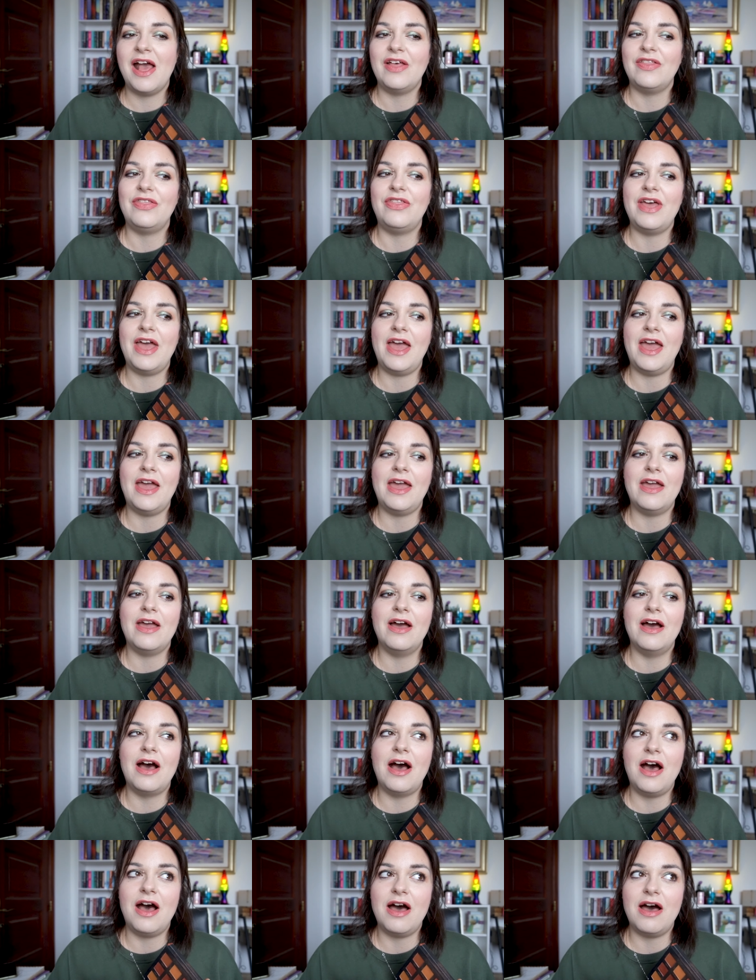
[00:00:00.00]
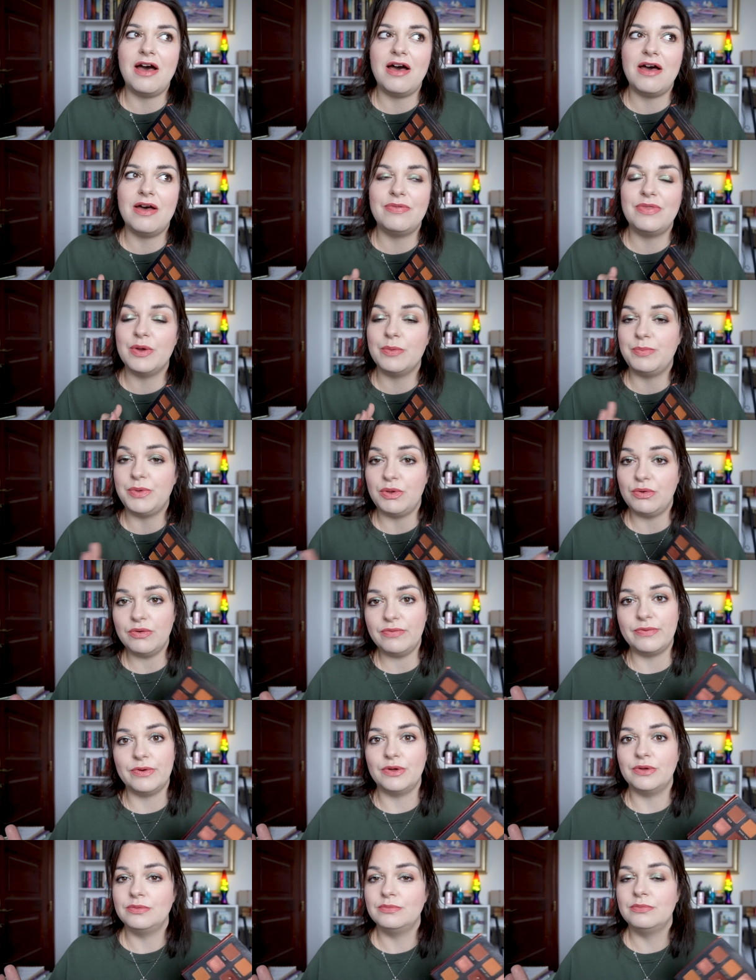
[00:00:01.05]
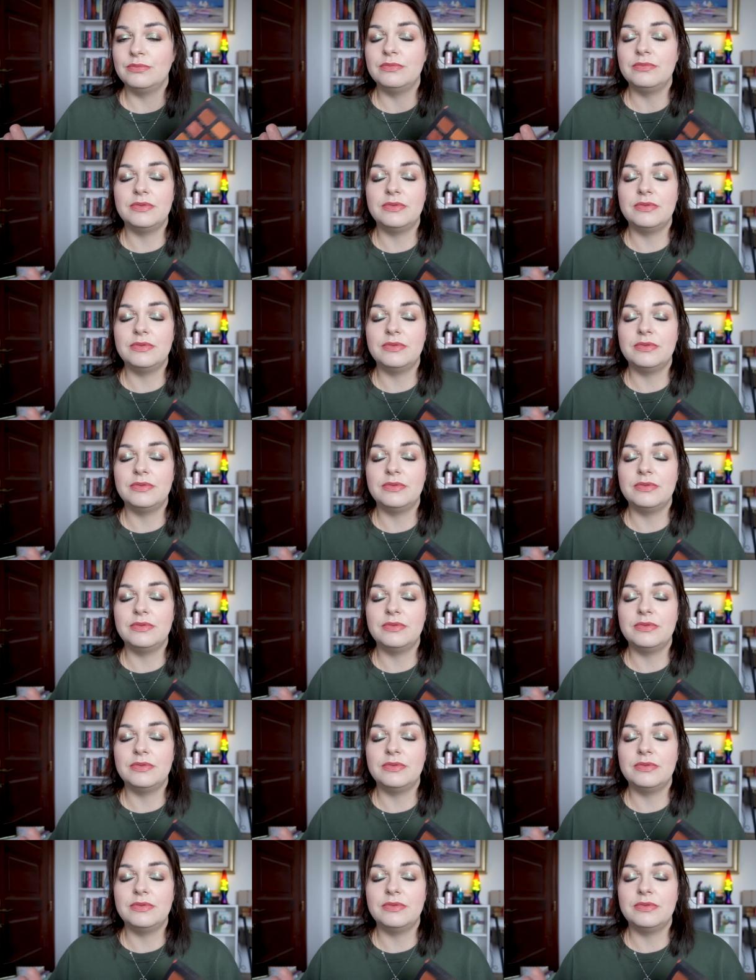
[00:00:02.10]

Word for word: They're beautiful.